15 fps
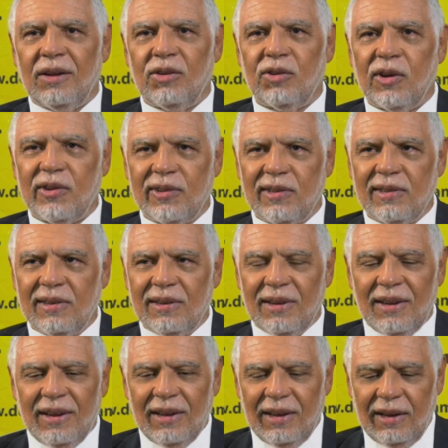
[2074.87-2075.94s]
just
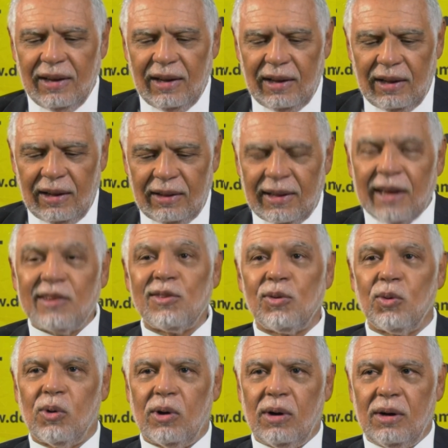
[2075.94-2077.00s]
next
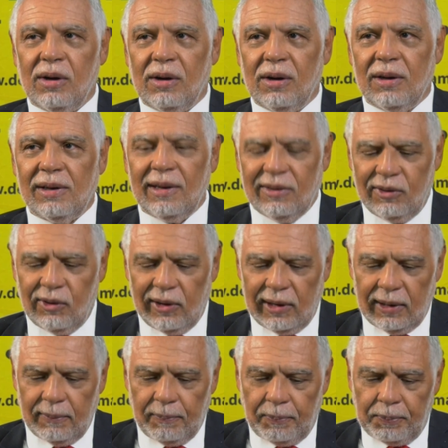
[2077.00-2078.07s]
door, literally.